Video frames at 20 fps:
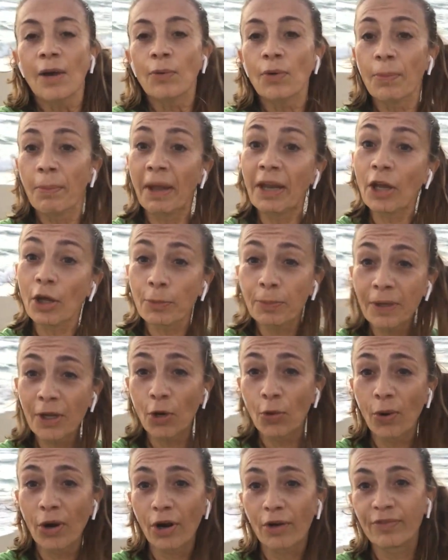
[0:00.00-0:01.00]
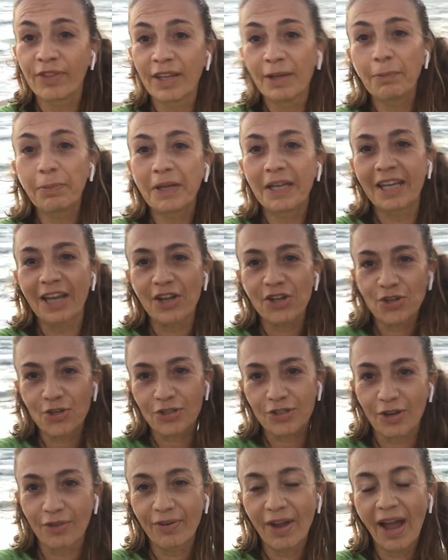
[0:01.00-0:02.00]
We may not be aware of the
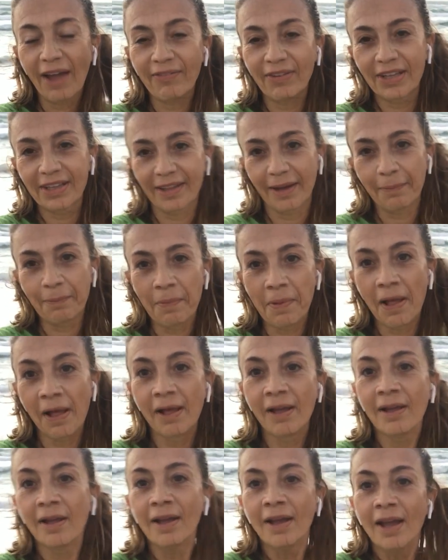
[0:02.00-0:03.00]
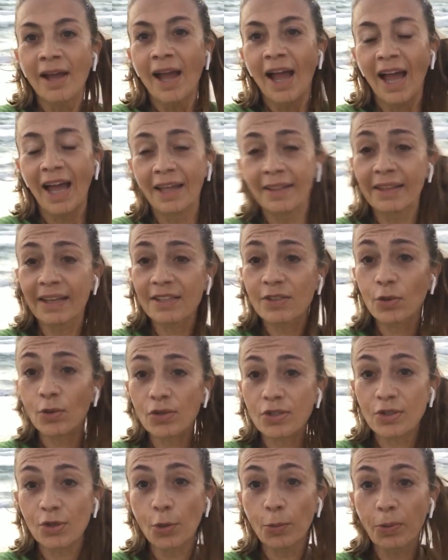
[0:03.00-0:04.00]
implications of having them. And there's
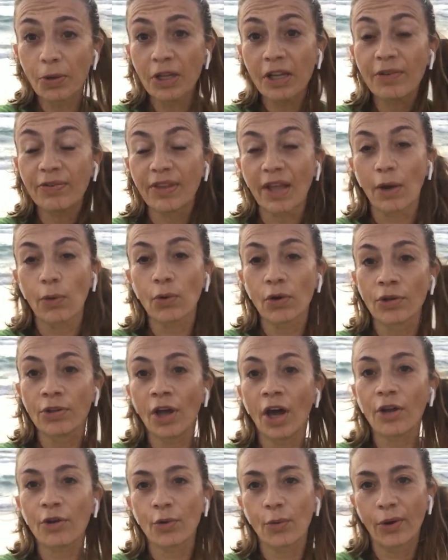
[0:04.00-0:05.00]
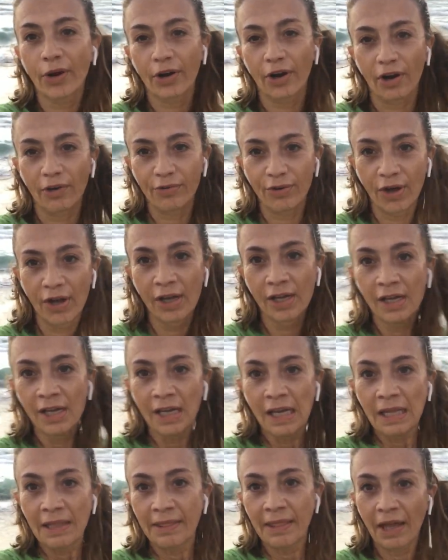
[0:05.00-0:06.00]
also beliefs that we're not aware of,
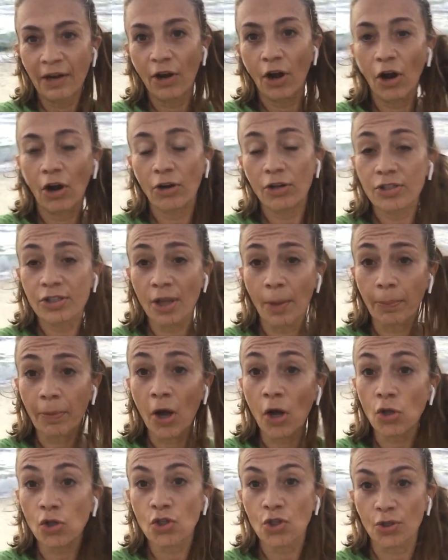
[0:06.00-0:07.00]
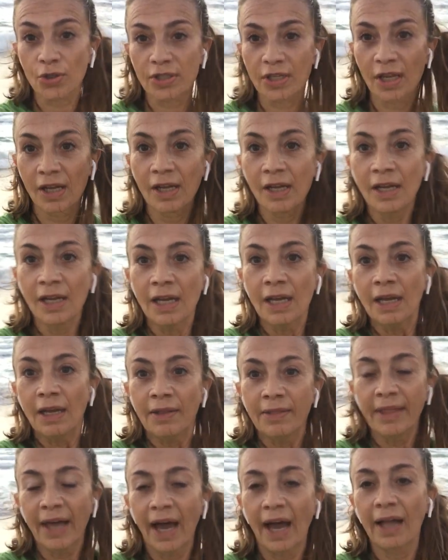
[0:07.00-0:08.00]
that are subconscious,
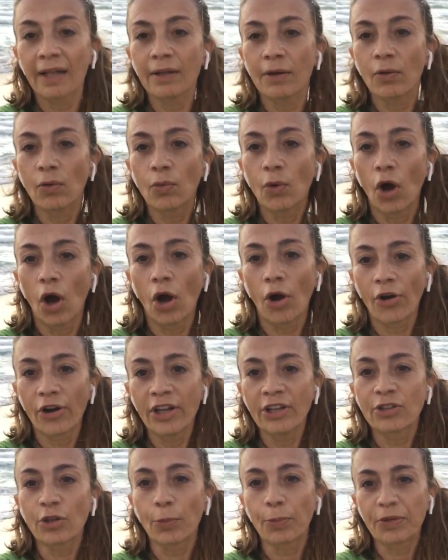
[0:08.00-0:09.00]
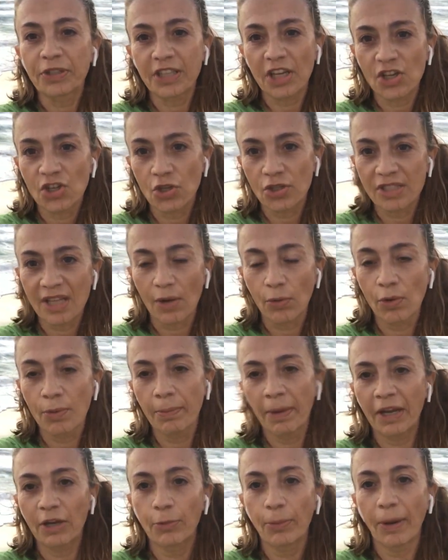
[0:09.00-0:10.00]
that are interpretations that we
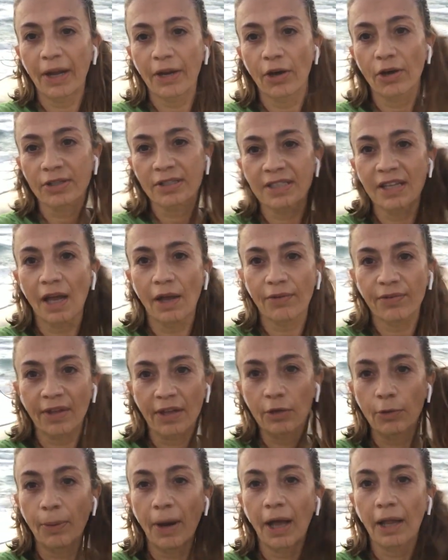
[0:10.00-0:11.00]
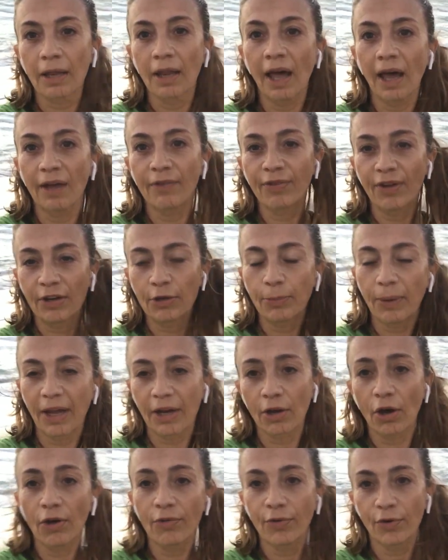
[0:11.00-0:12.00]
made about ourselves and about life and
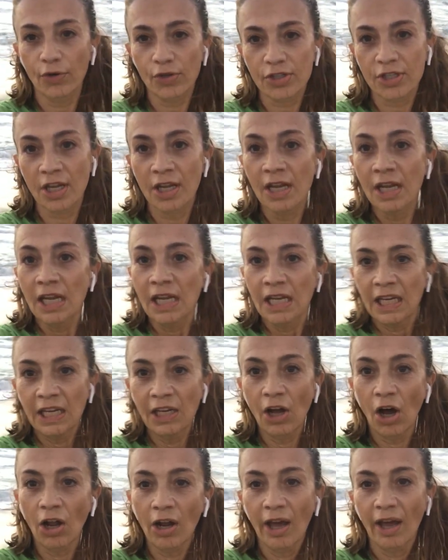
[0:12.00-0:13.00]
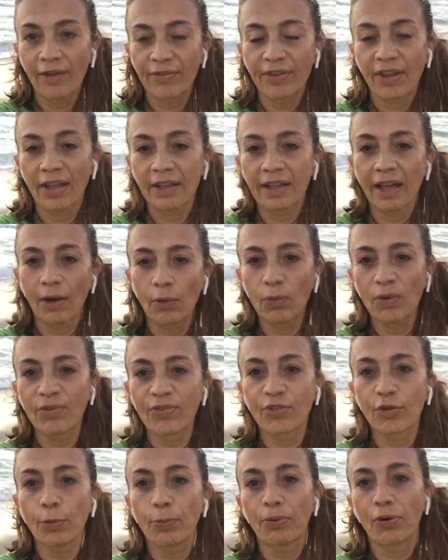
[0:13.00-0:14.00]
about others in our lives, and that we've
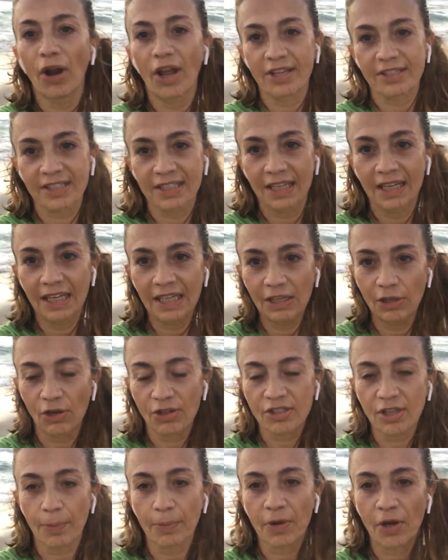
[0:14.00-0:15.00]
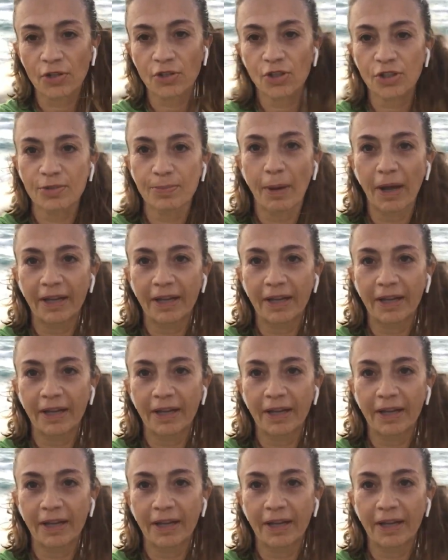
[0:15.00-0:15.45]
suppressed in our subconscious